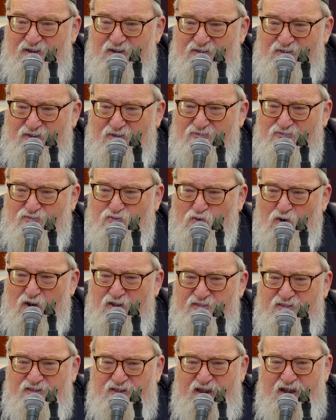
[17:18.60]
There is
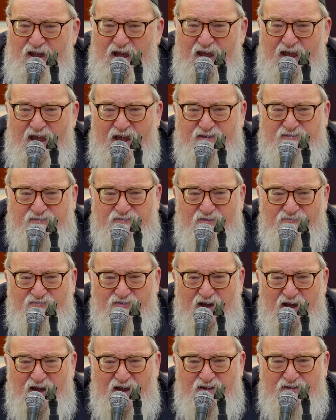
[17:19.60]
one thing I ask of
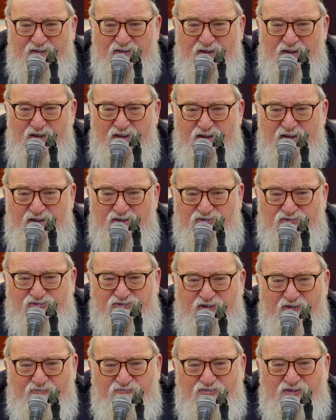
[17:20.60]
God.
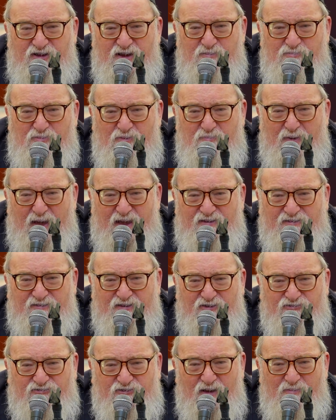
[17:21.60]
Shifti bebeis
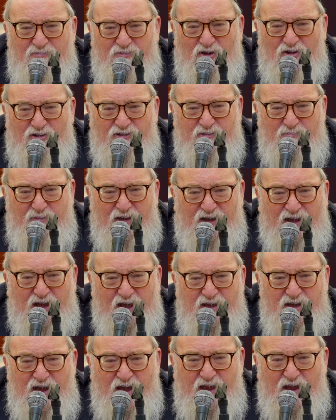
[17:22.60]
Hashem kol yimei
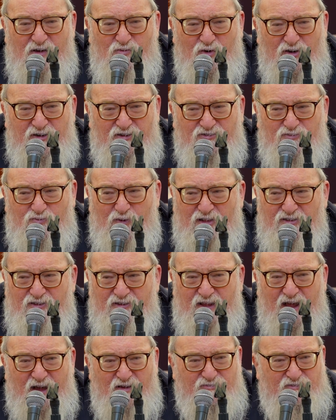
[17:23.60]
chayai. I want to dwell
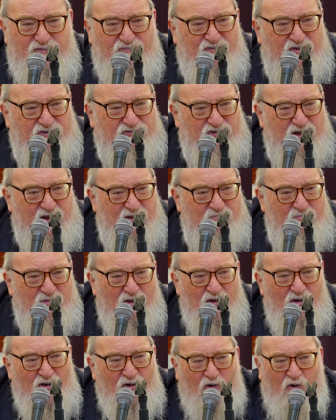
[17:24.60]
in the house of Hashem
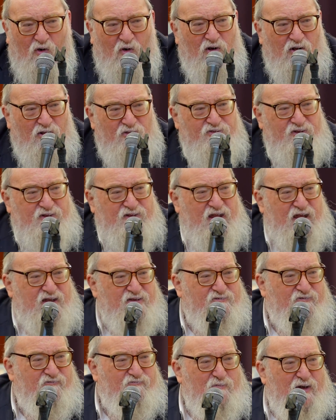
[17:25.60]
all the
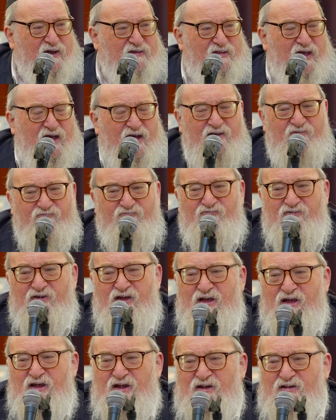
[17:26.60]
days of my life.
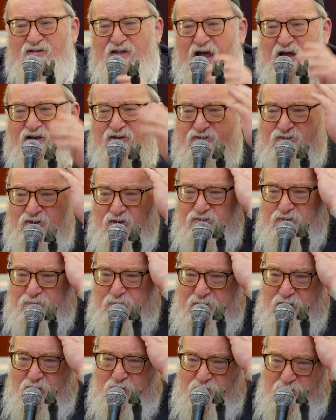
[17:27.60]
Lachzos
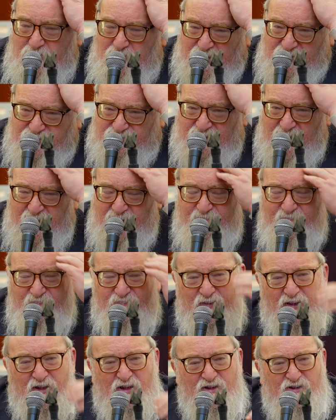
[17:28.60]
b'noam Hashem,
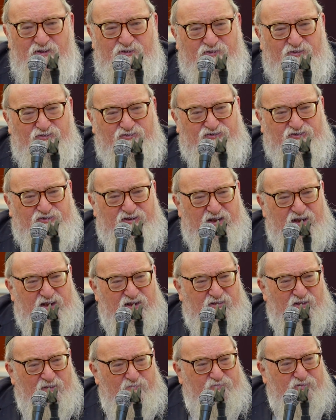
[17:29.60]
to
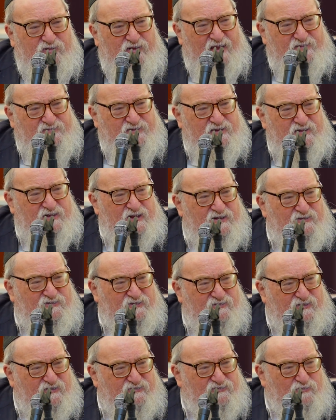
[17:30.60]
see the pleasantness
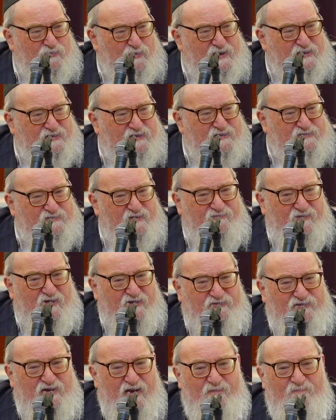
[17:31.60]
or the sweetness of
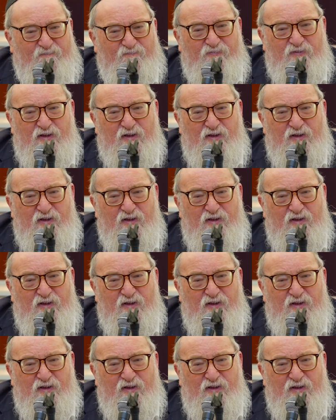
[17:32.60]
Hashem.